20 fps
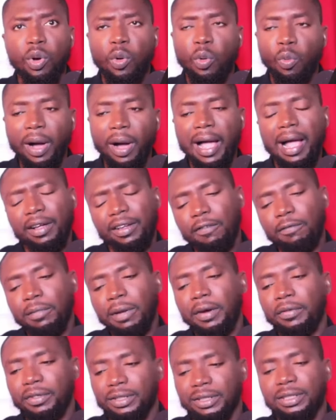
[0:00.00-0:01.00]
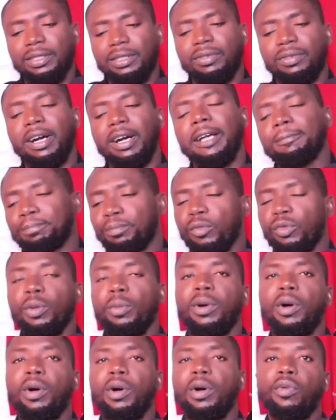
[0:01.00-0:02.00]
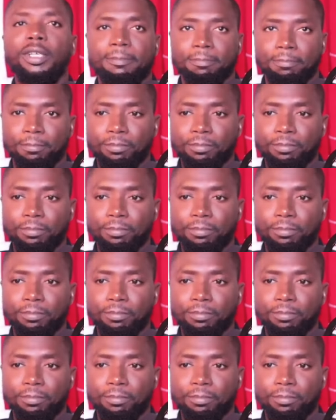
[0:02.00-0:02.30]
Why? I'll give my reasons, right? Number one,